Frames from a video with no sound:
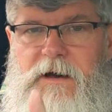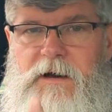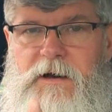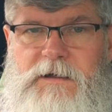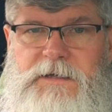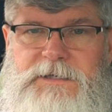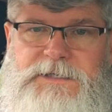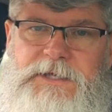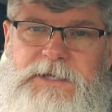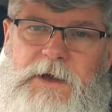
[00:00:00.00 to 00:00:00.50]

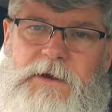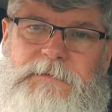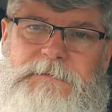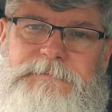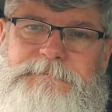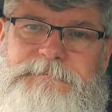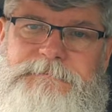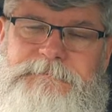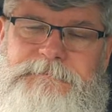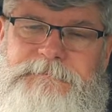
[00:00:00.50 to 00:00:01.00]

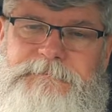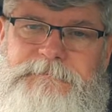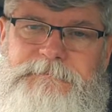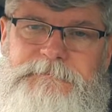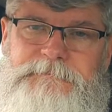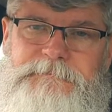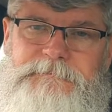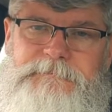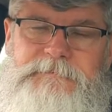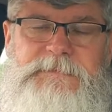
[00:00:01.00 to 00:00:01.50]

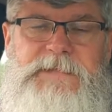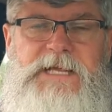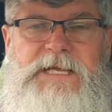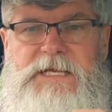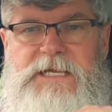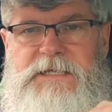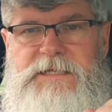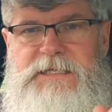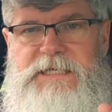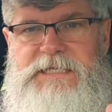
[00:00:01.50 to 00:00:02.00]

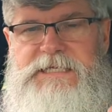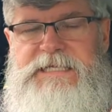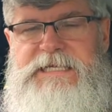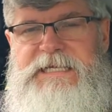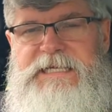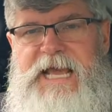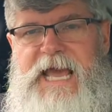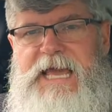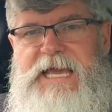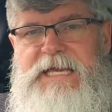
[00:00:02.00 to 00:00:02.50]
the
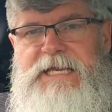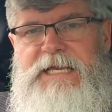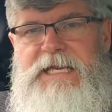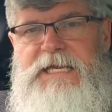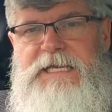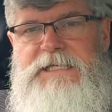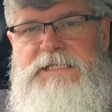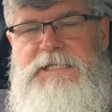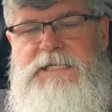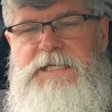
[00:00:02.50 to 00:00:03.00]
DA
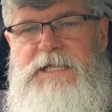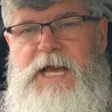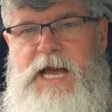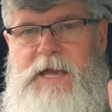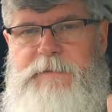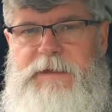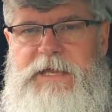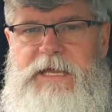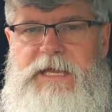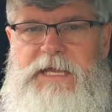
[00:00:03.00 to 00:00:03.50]
is
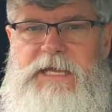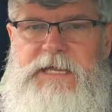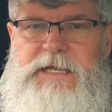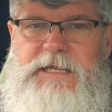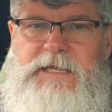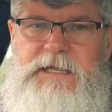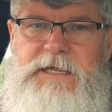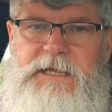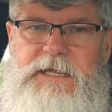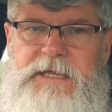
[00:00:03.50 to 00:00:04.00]
climbing
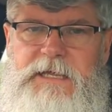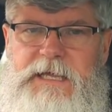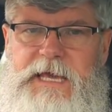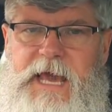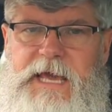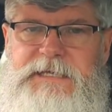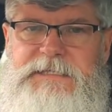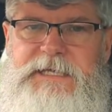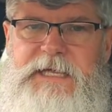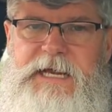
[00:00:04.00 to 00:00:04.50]
in
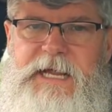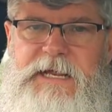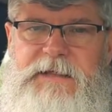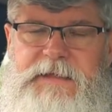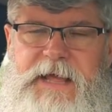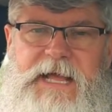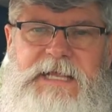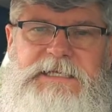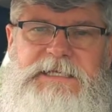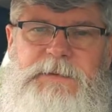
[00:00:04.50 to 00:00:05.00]
KZN.
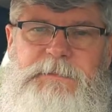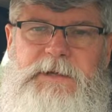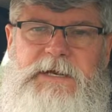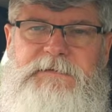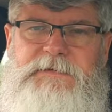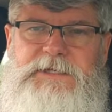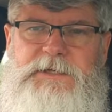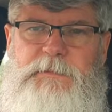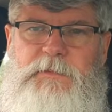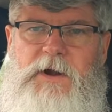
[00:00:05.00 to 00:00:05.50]
That's a bit
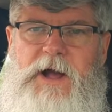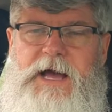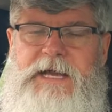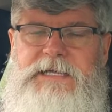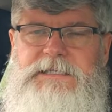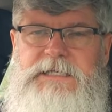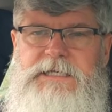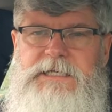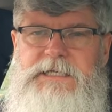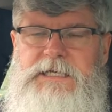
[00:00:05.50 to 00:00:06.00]
of a
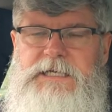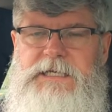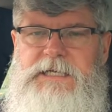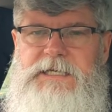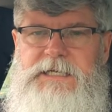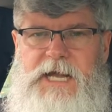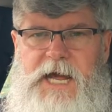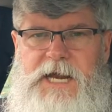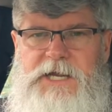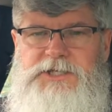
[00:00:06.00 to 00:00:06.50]
surprise.
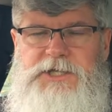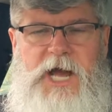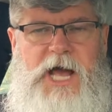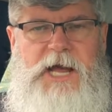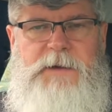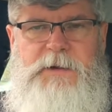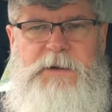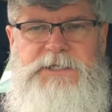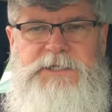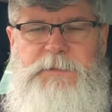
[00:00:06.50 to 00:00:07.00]
Not a
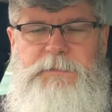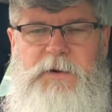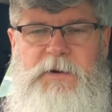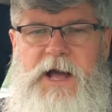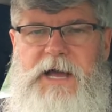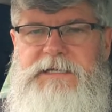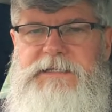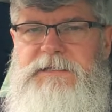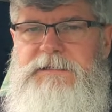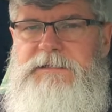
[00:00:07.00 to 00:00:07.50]
shock, but a
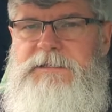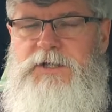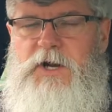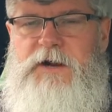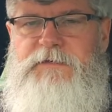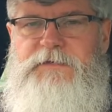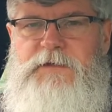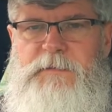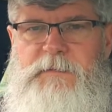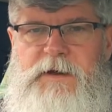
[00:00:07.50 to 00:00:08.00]
surprise.
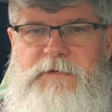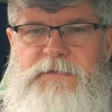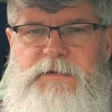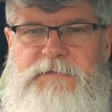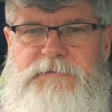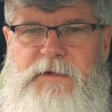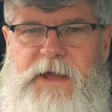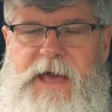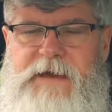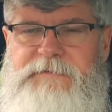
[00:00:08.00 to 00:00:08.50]
Sorry for the buffering
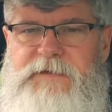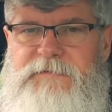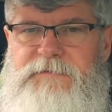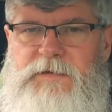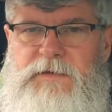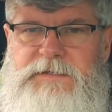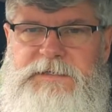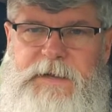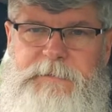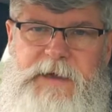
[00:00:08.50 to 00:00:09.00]
if you're having it,
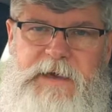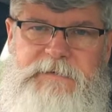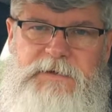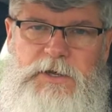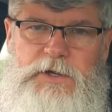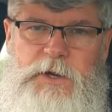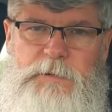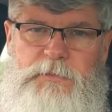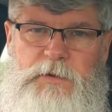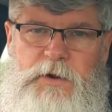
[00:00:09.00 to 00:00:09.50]
folks. I'm having a good